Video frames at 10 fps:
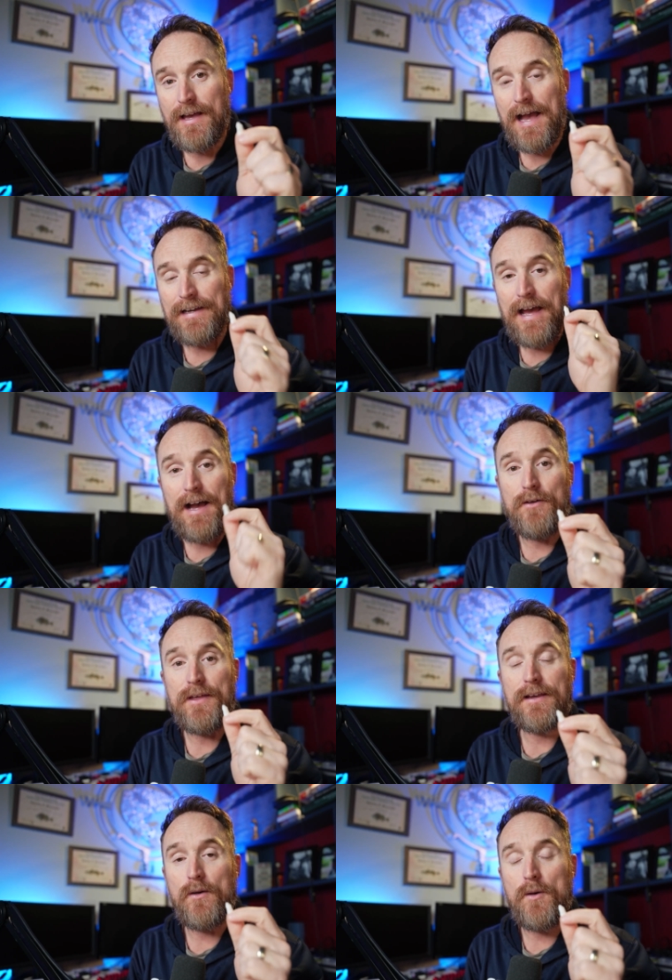and how
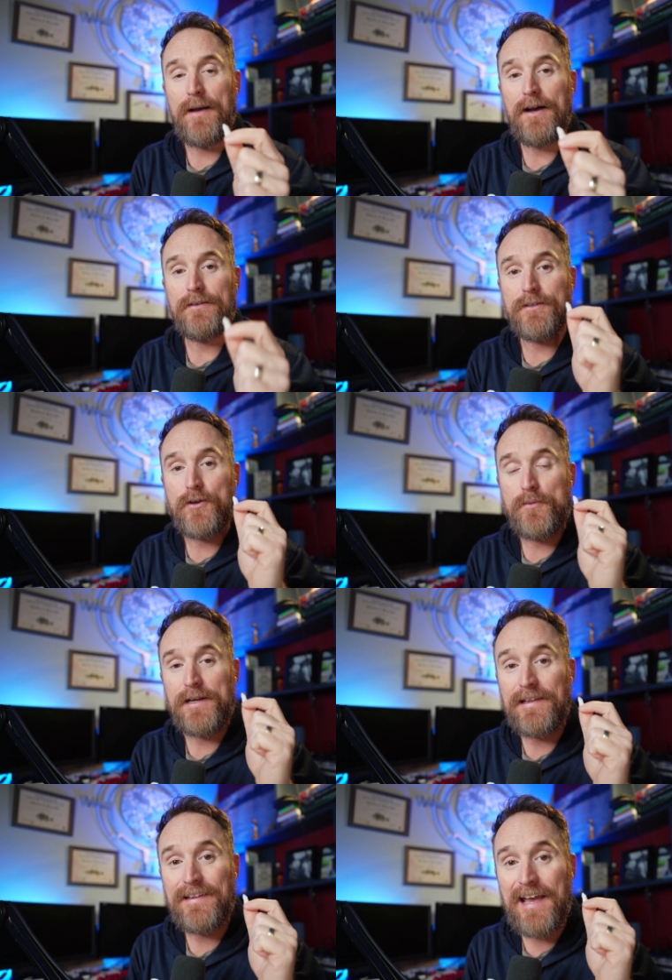they go about
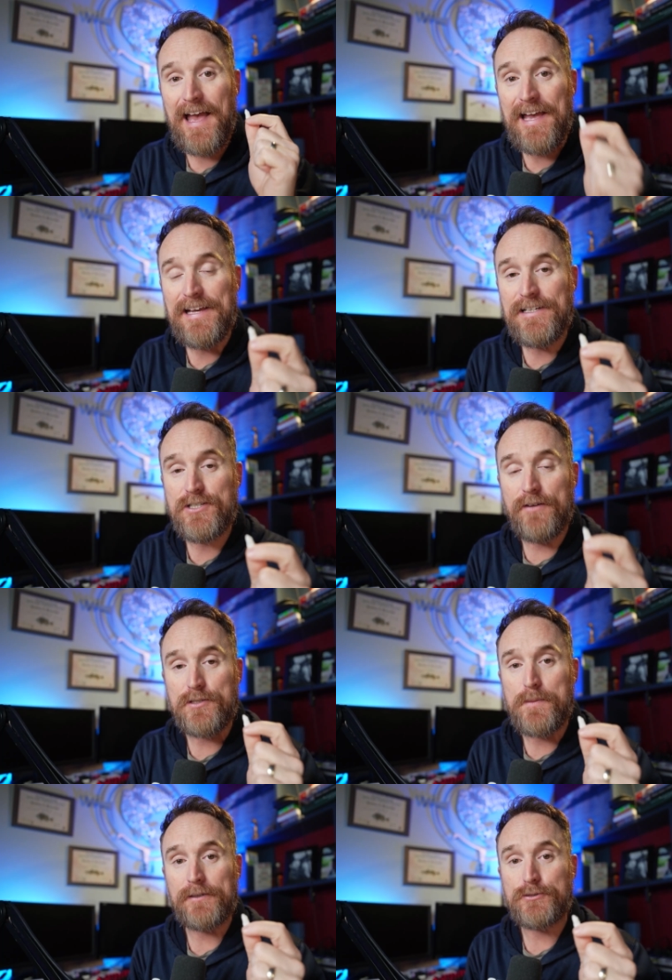determining the age of a
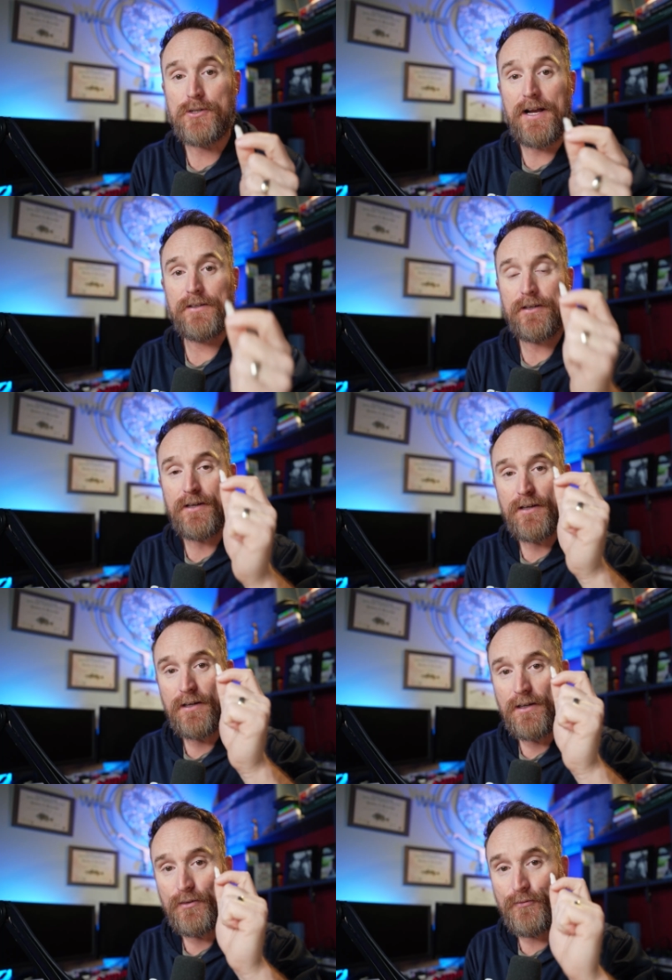speckled trout
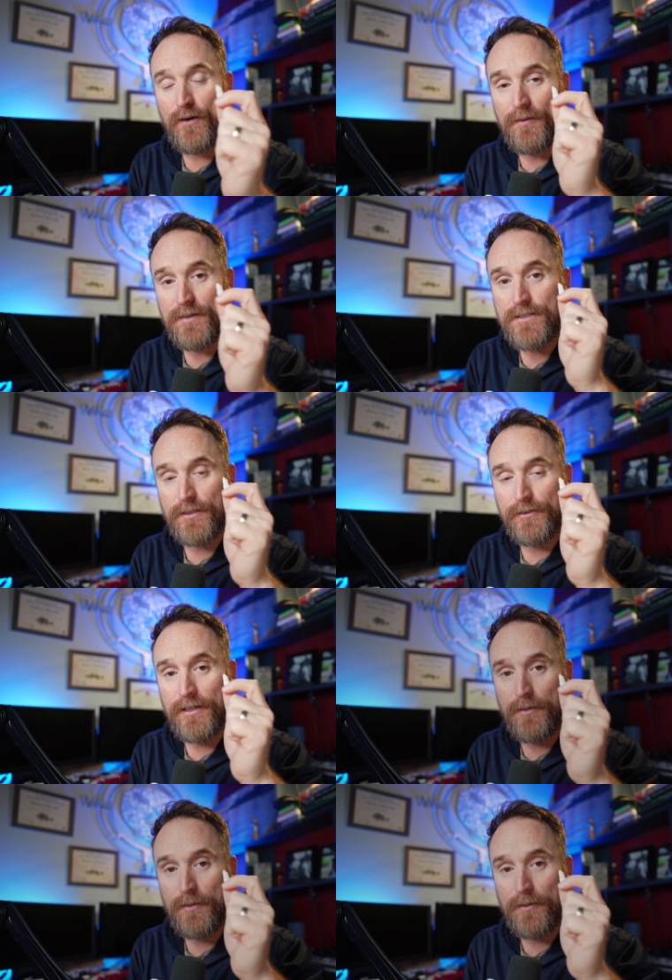from this little